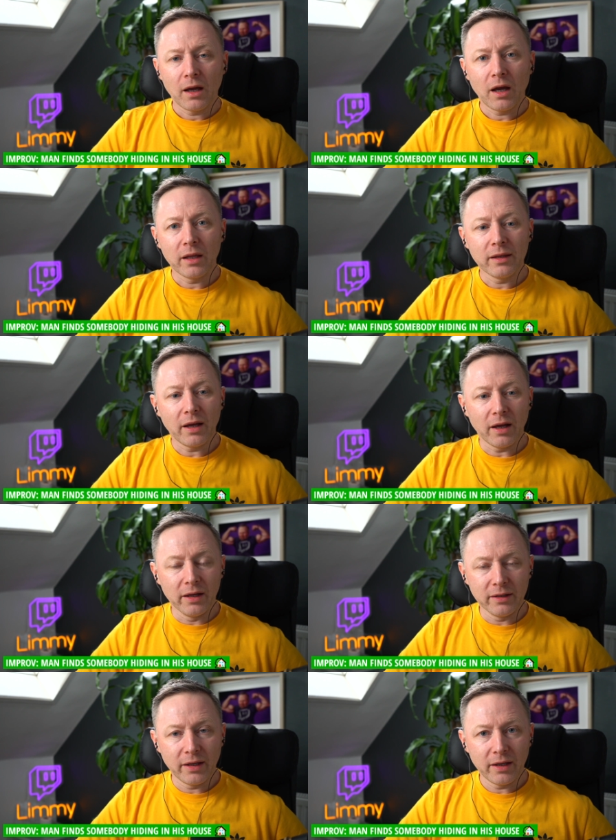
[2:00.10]
And,
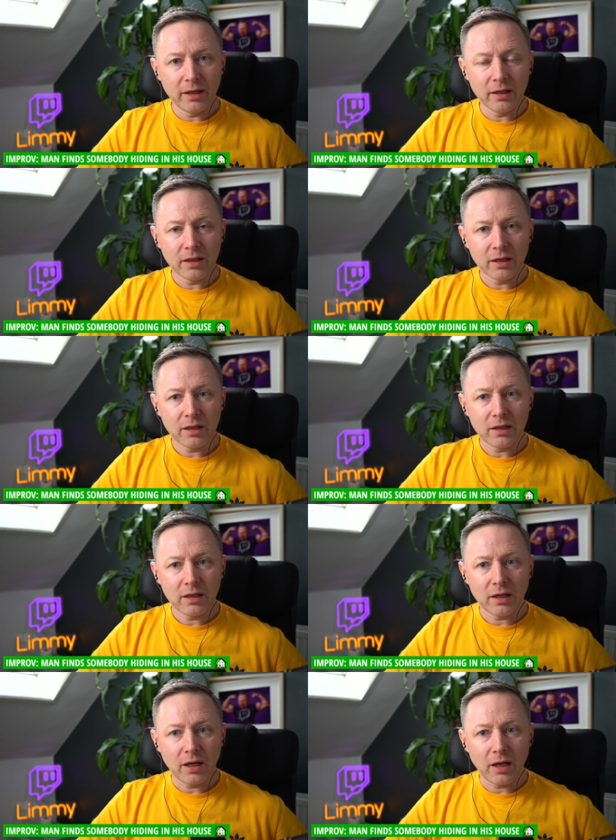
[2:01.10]
and, uh,
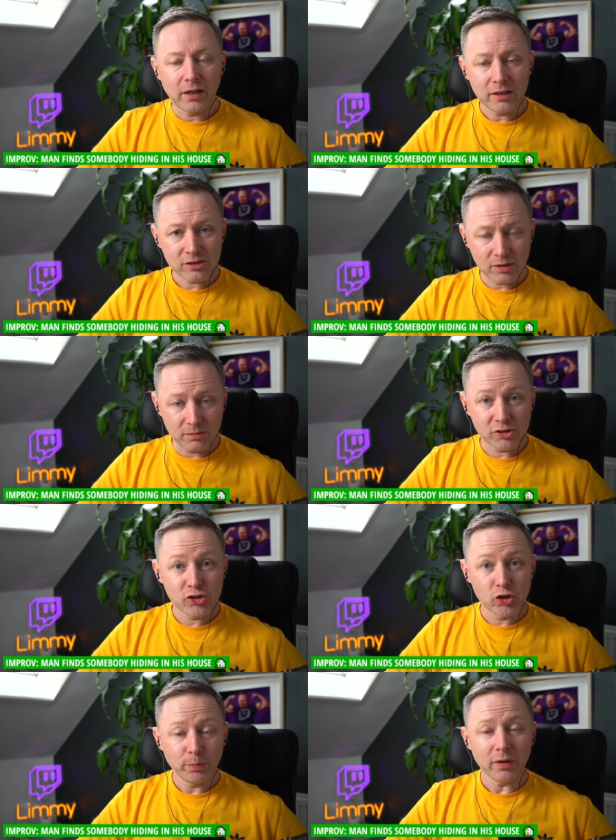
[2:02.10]
and here's something
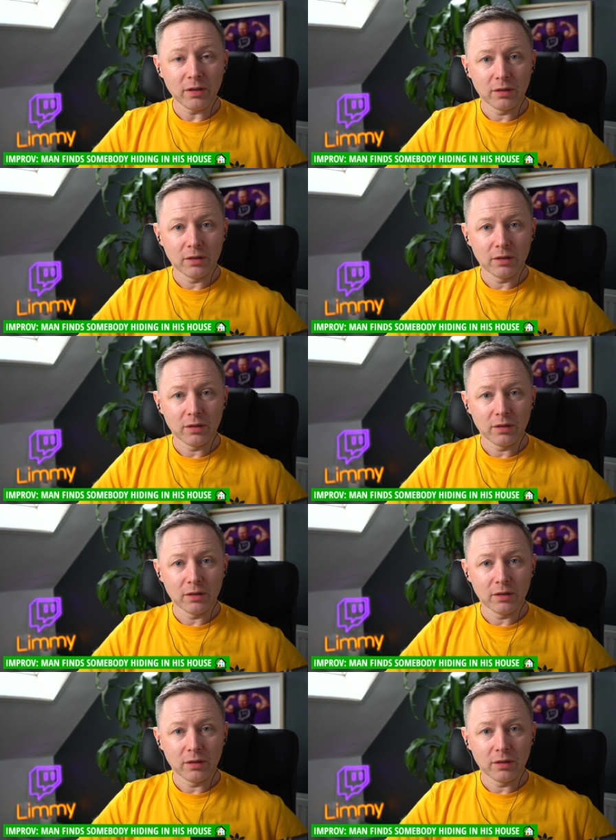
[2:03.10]
stupider.